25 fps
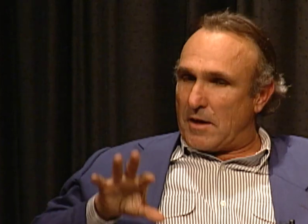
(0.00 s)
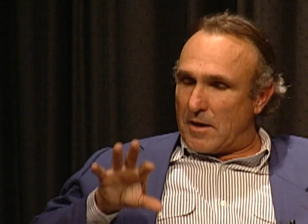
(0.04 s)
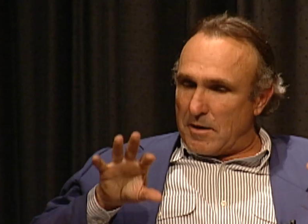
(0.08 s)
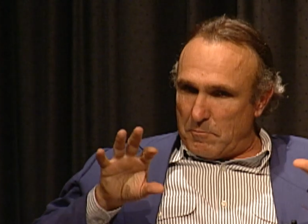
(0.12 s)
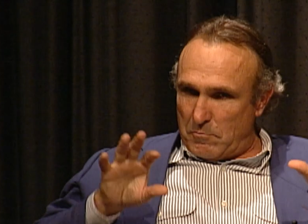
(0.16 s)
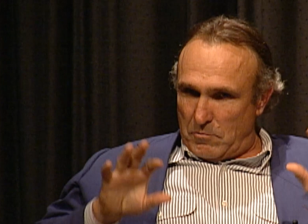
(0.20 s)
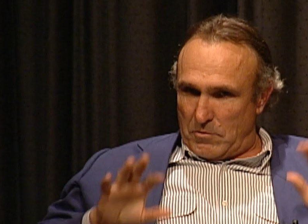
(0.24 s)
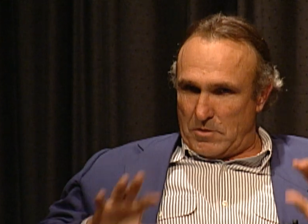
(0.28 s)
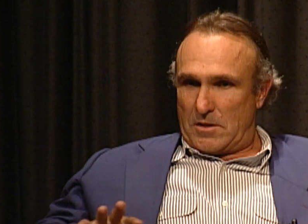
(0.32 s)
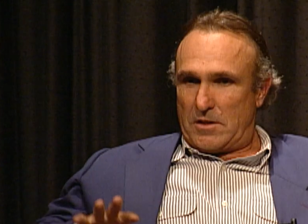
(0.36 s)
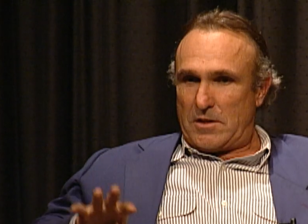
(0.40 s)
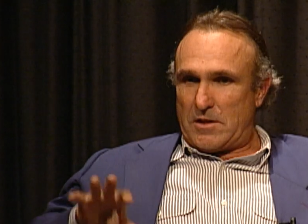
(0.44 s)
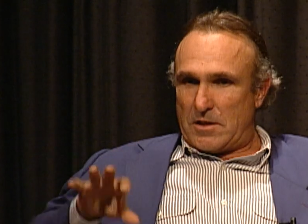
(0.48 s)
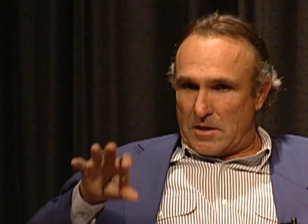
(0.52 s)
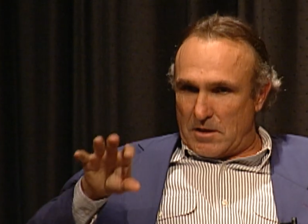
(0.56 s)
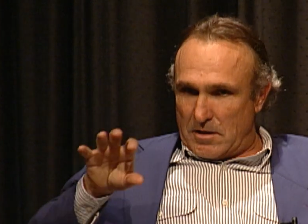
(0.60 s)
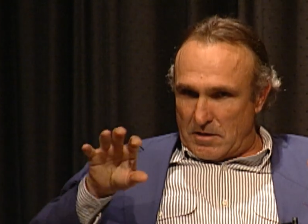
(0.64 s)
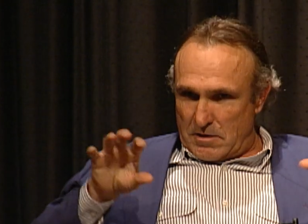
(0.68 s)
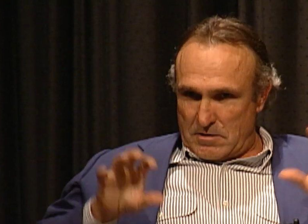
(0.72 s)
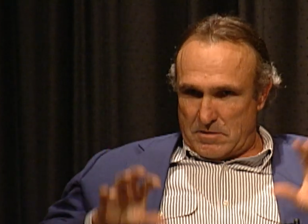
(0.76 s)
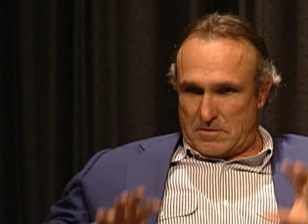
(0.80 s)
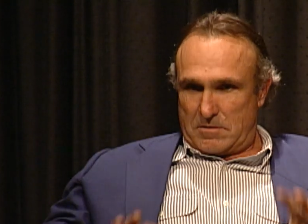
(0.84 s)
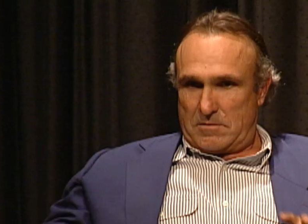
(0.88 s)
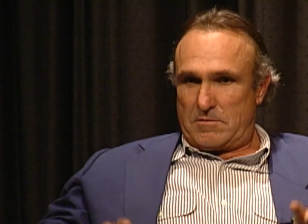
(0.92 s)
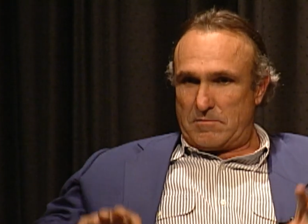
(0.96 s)
I'm really
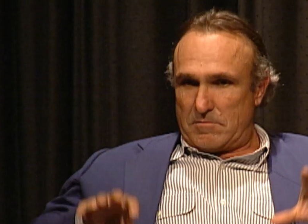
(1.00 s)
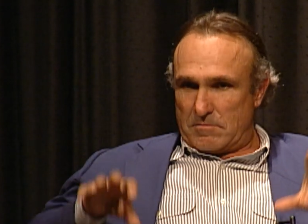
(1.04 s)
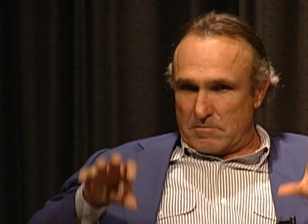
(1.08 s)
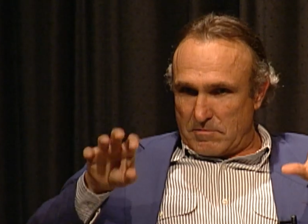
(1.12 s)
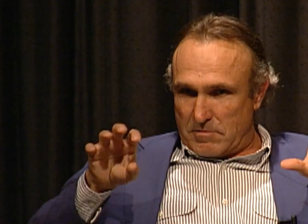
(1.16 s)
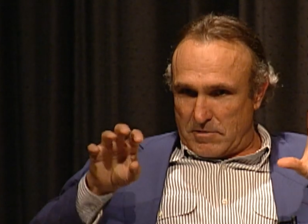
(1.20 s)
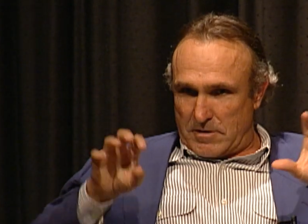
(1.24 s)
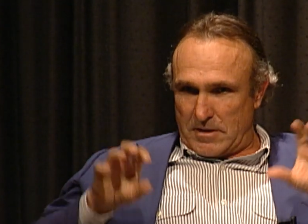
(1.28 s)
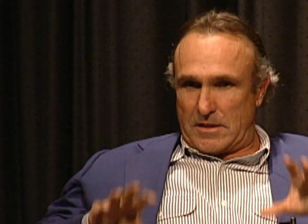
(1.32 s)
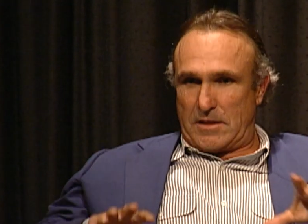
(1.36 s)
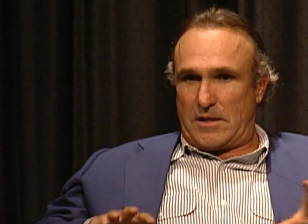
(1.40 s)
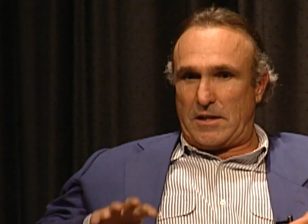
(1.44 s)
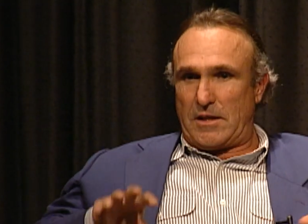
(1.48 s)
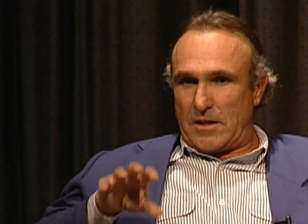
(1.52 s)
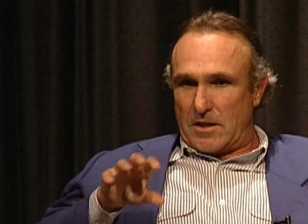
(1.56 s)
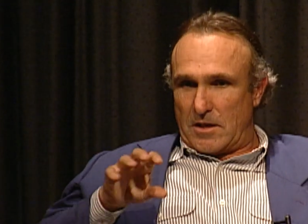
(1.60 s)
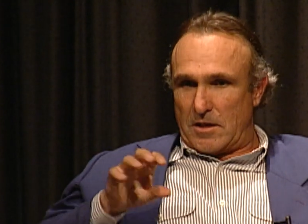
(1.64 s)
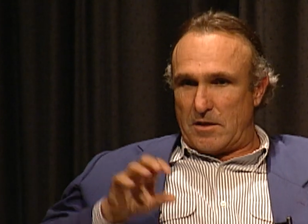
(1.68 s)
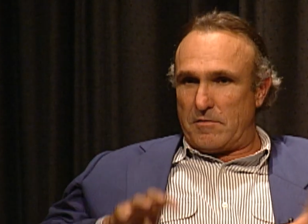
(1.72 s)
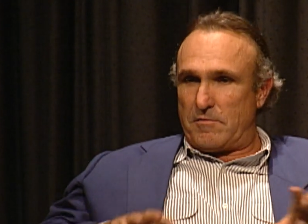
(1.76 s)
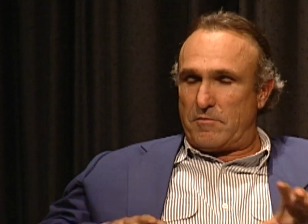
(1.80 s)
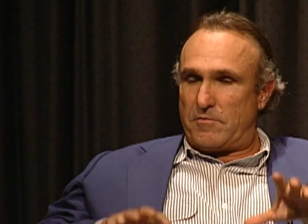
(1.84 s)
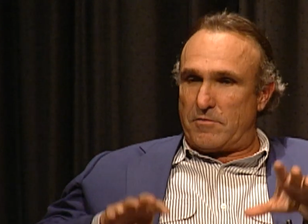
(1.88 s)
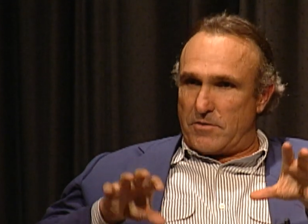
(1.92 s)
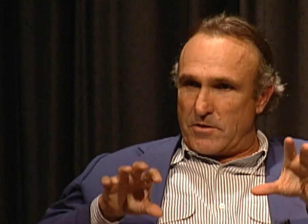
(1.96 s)
thinking
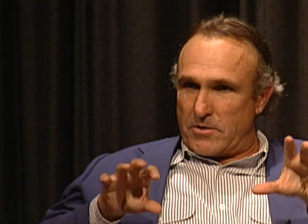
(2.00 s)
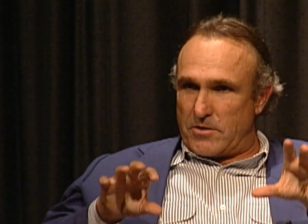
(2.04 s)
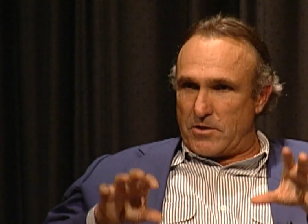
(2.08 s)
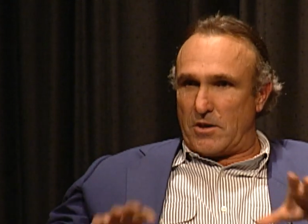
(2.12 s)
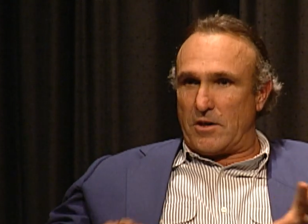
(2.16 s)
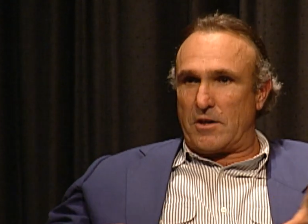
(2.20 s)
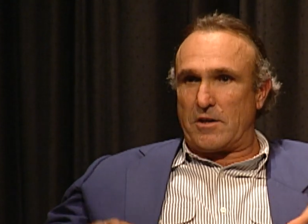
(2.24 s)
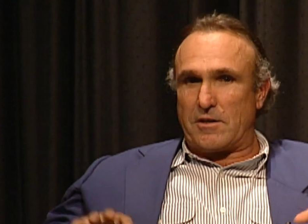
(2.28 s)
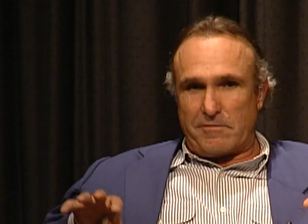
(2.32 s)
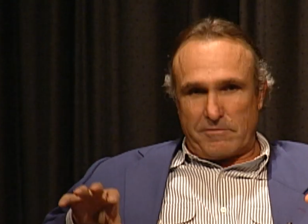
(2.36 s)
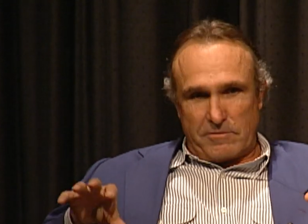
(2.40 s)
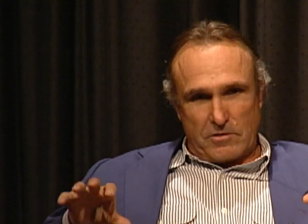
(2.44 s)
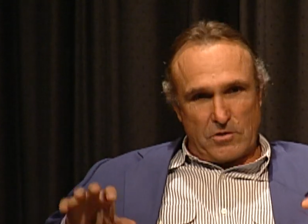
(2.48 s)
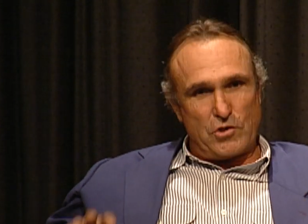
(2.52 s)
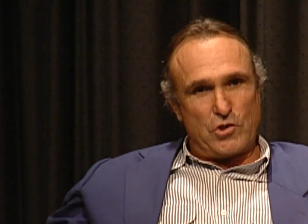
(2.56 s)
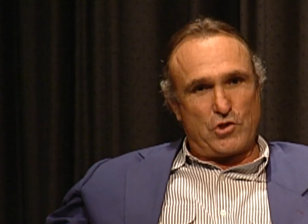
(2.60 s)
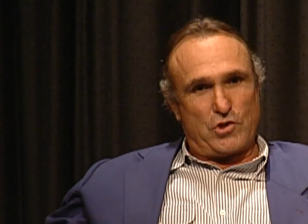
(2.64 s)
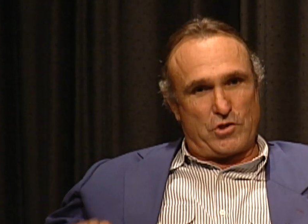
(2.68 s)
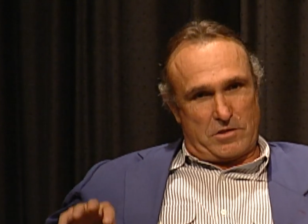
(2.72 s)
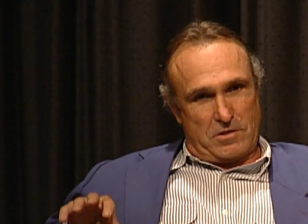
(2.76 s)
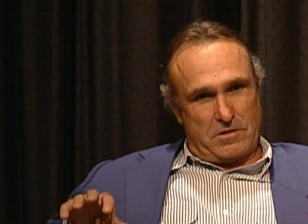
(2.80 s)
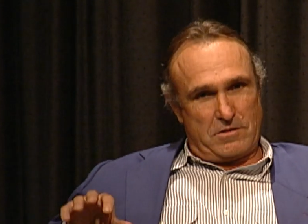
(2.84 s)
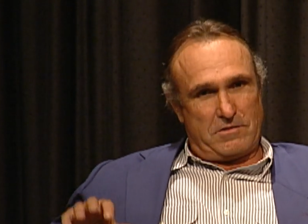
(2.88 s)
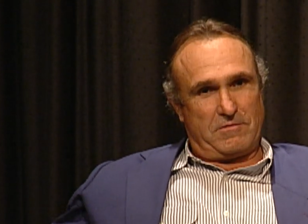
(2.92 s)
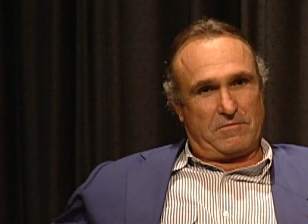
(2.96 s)
of the dark
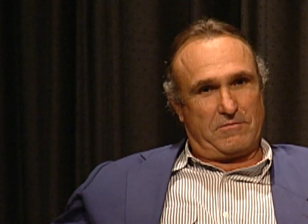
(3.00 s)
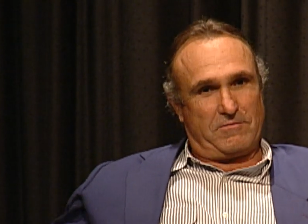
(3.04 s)
version.